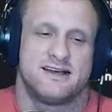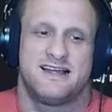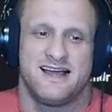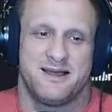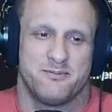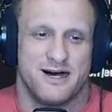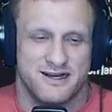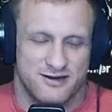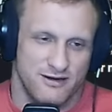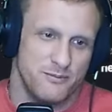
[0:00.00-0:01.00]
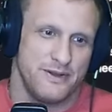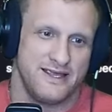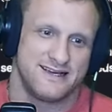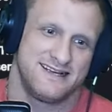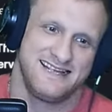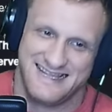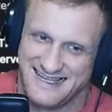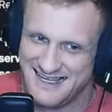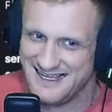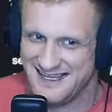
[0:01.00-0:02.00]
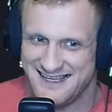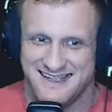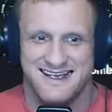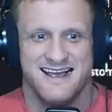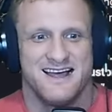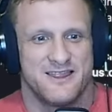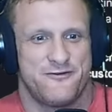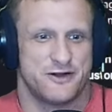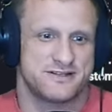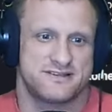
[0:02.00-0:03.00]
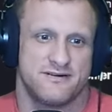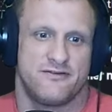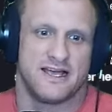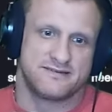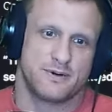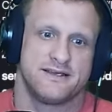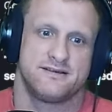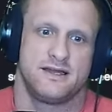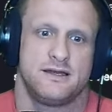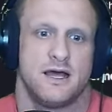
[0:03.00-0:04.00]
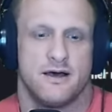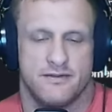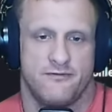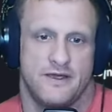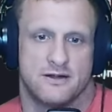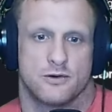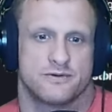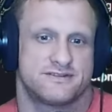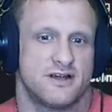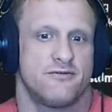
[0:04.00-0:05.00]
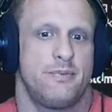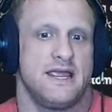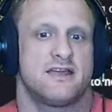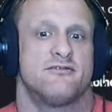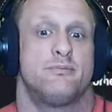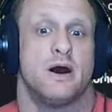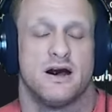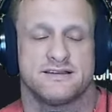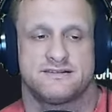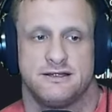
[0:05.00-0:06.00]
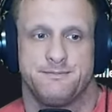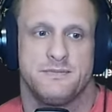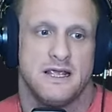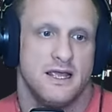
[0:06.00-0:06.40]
the first vice president of the Federal Reserve Bank of Boston